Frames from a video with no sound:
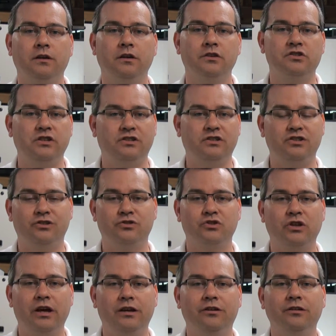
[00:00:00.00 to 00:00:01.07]
Six years
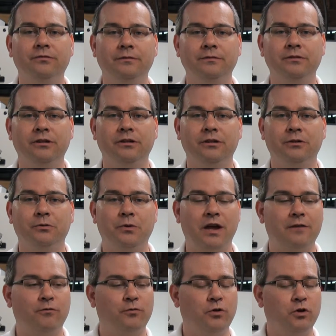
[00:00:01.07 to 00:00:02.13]
later we
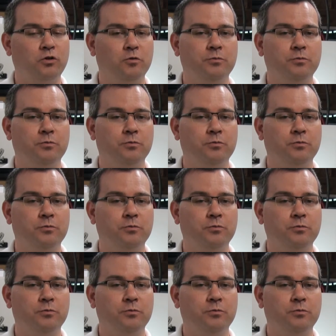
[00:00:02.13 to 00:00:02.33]
have a vertical